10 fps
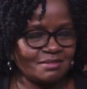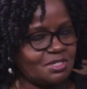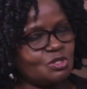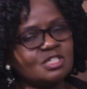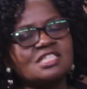Let
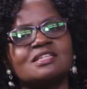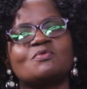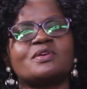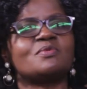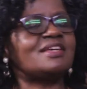me not say
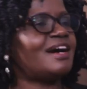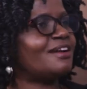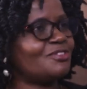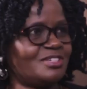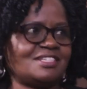we, we
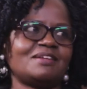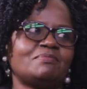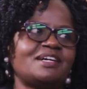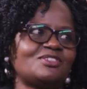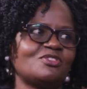are not
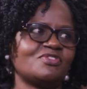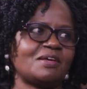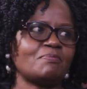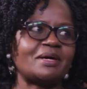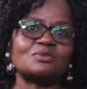part of
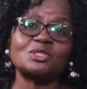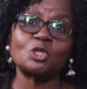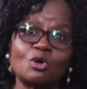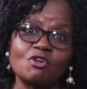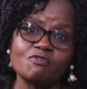them, but we
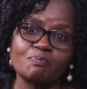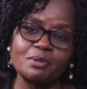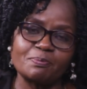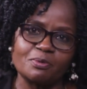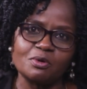talk of
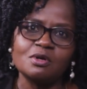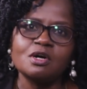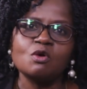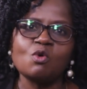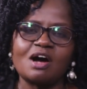people
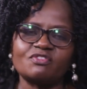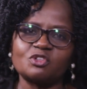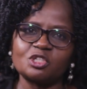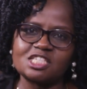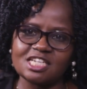who have
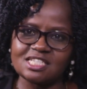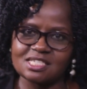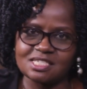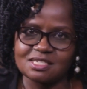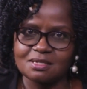not
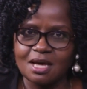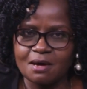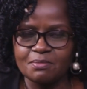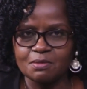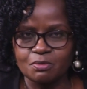yet
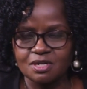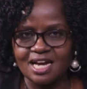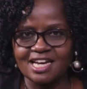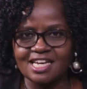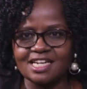uh, been
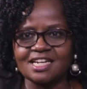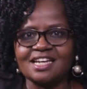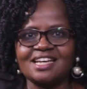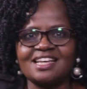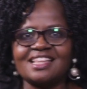born again.